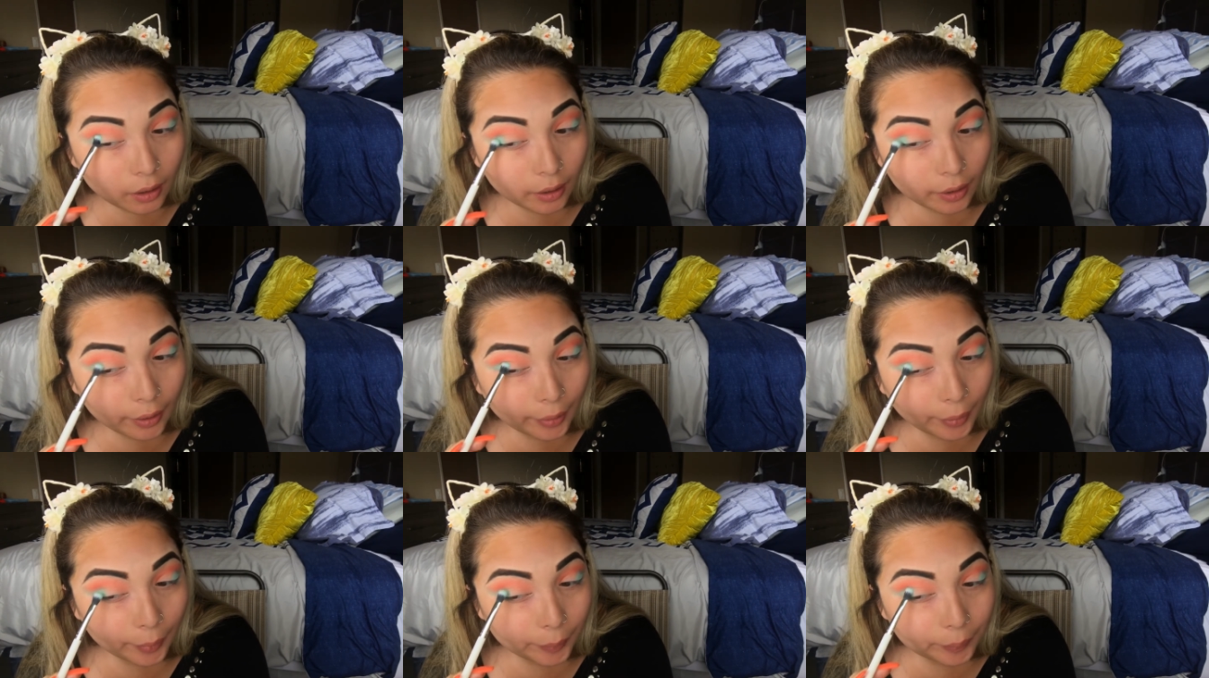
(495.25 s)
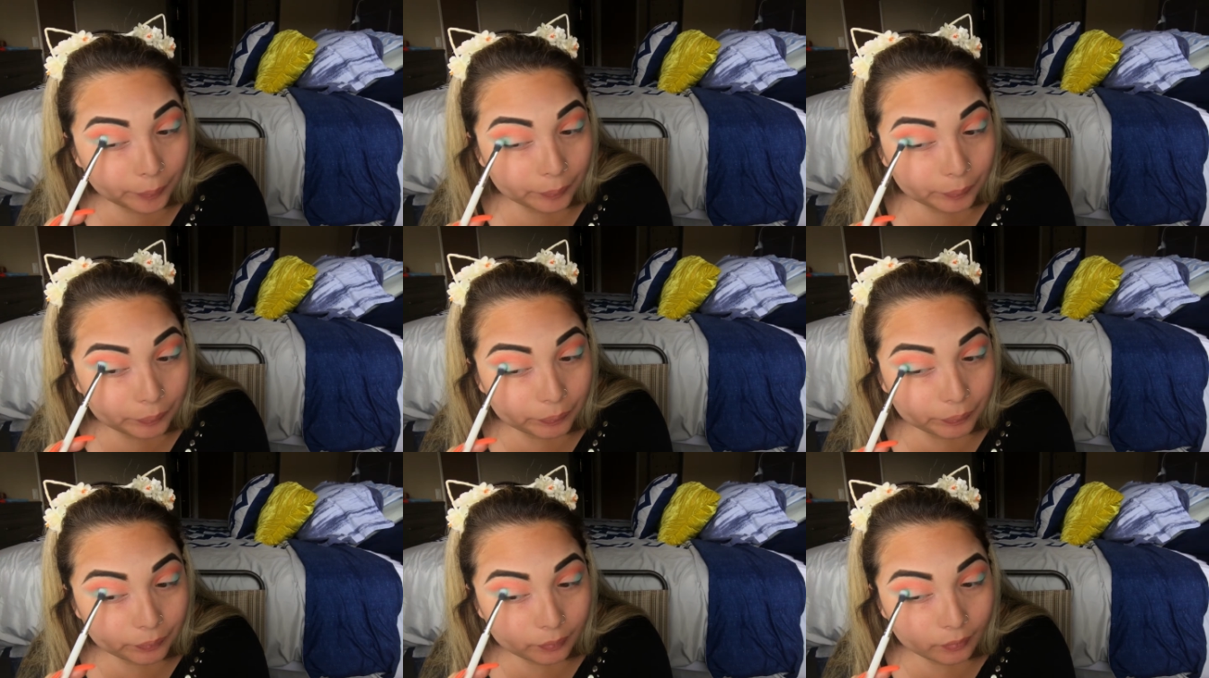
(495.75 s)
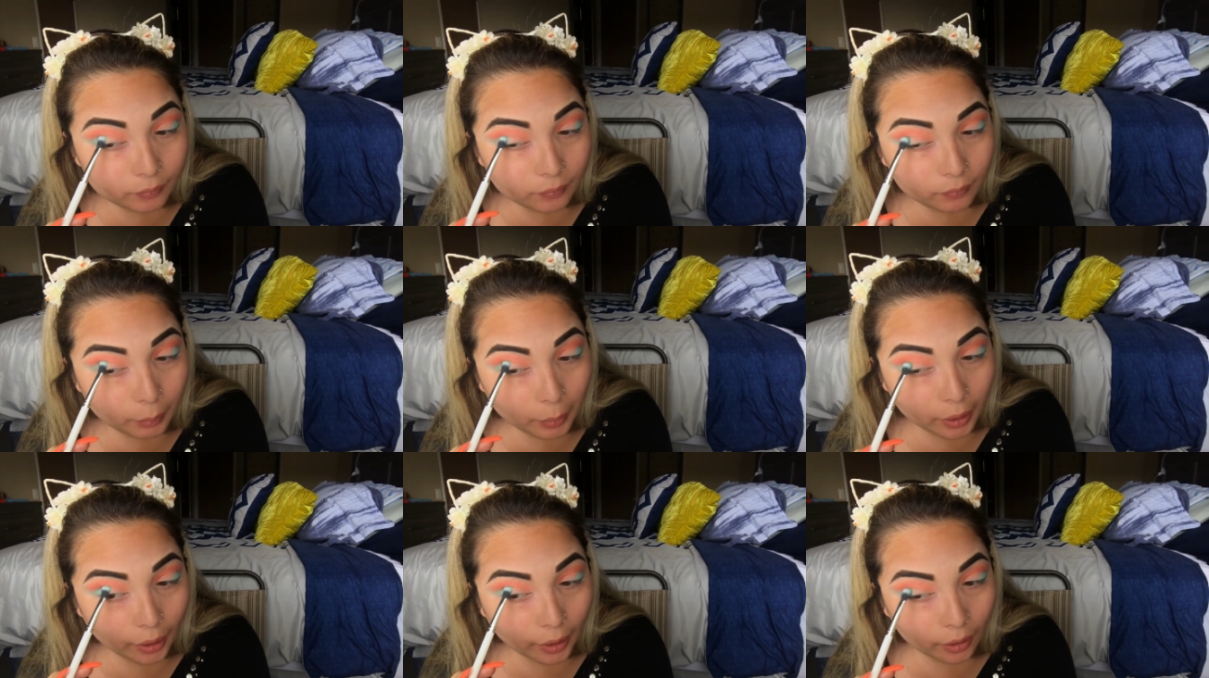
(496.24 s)

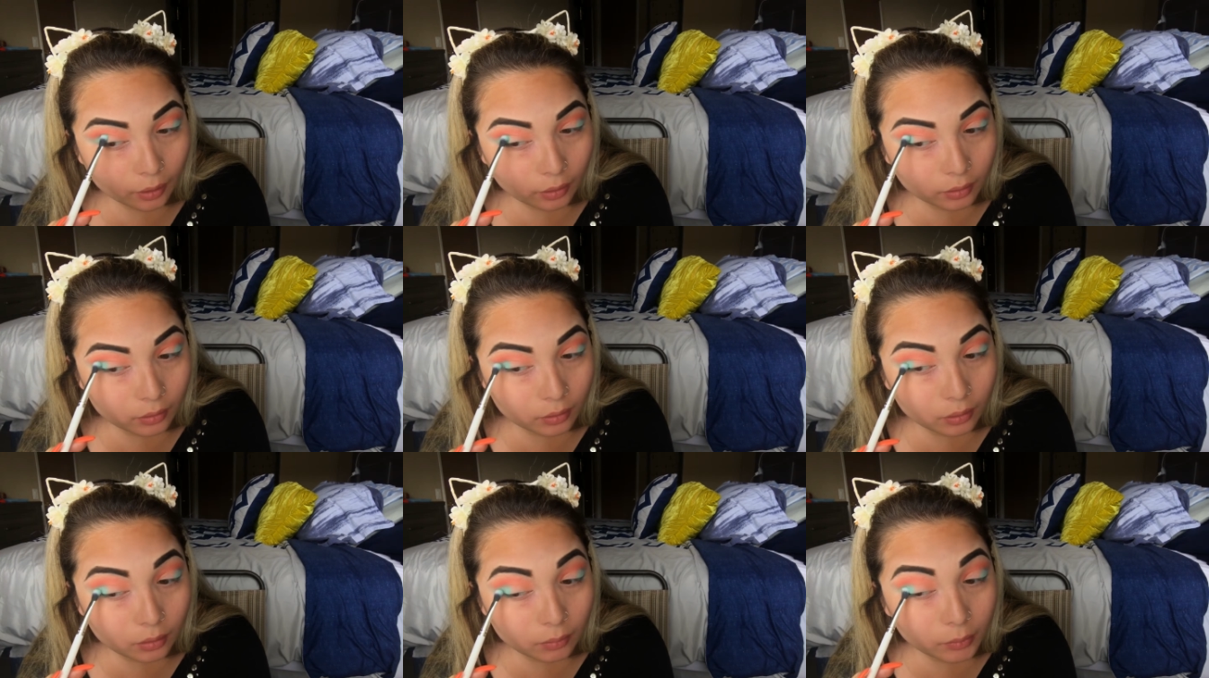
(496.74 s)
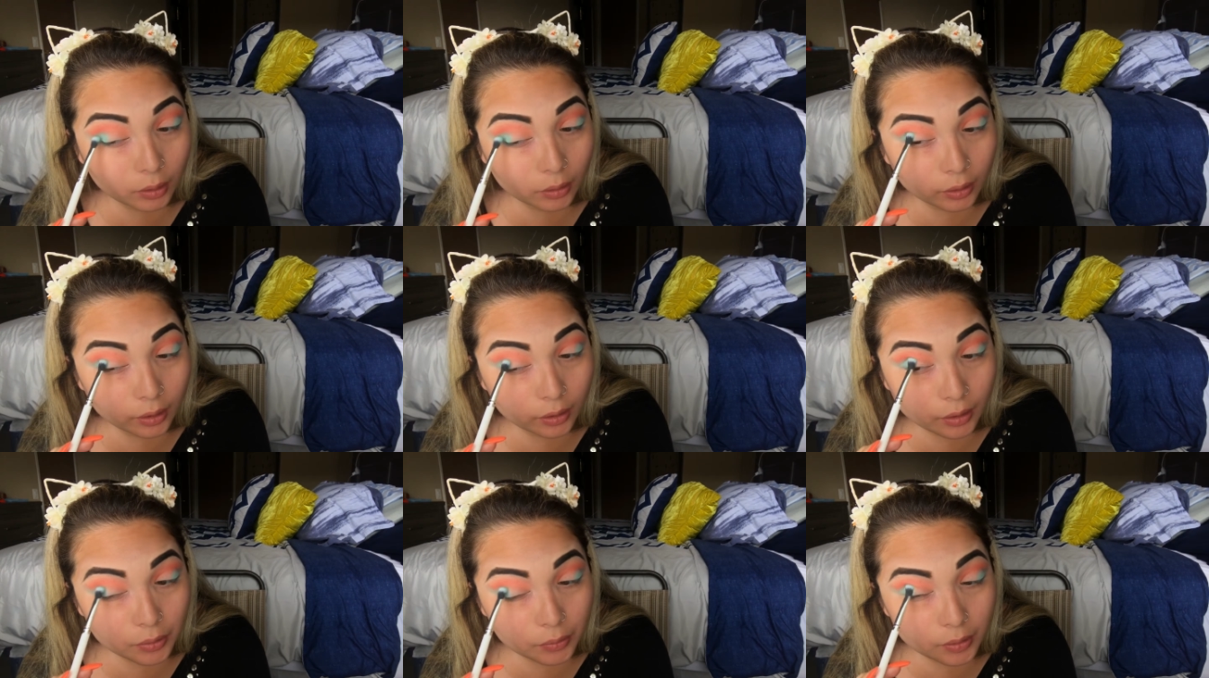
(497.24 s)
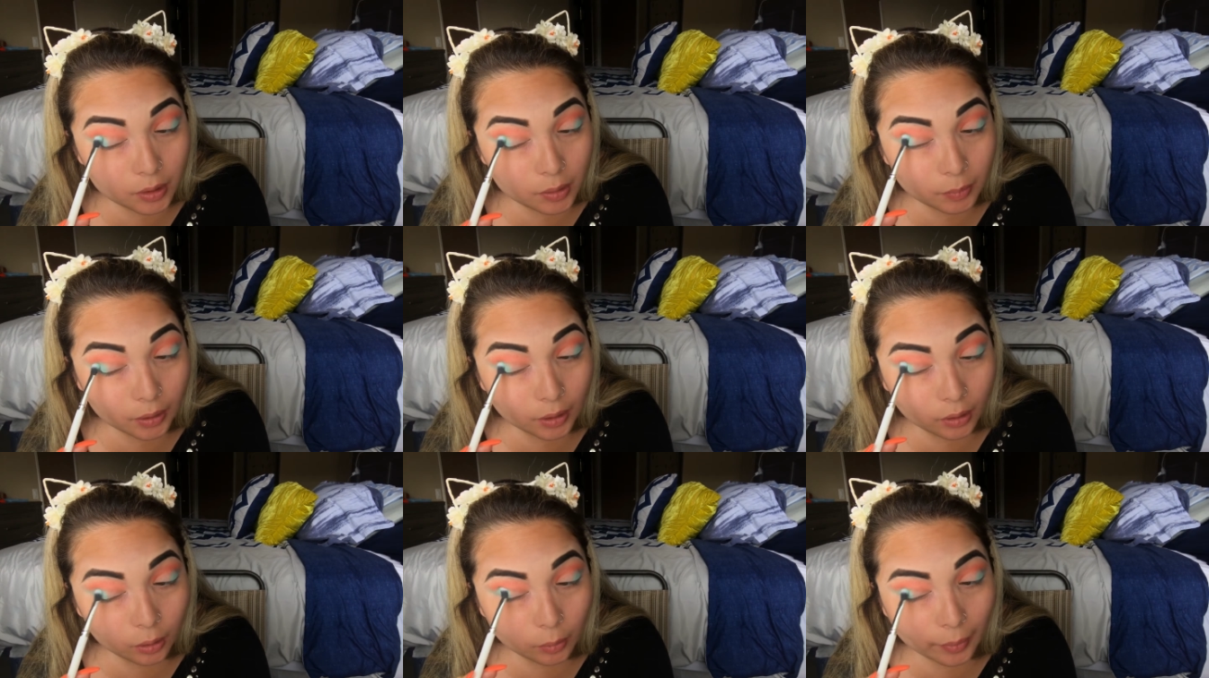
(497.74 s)
But yeah, I'm noting this one to
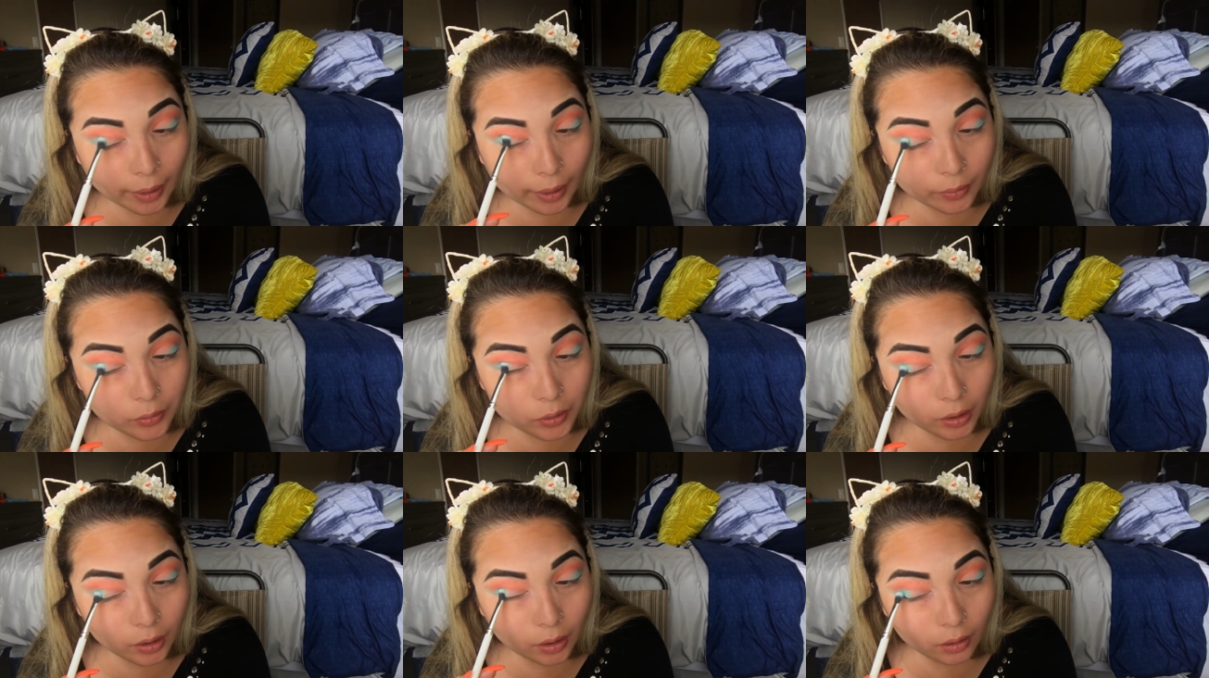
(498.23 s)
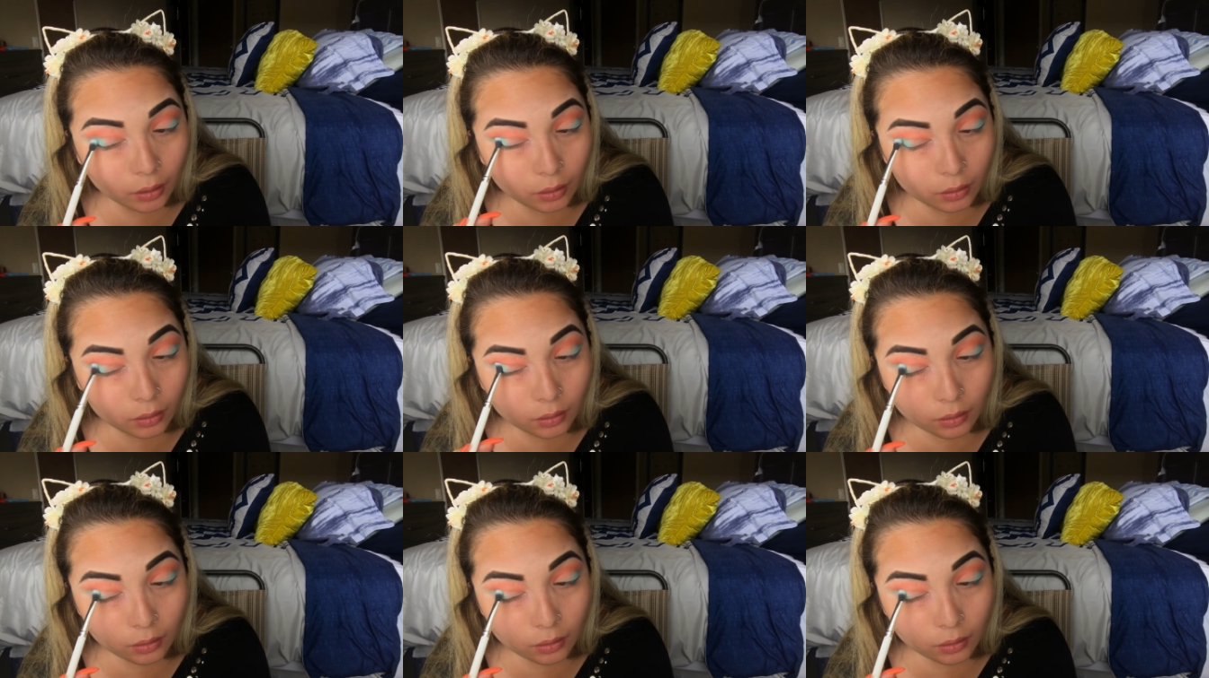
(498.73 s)
be a little patchy.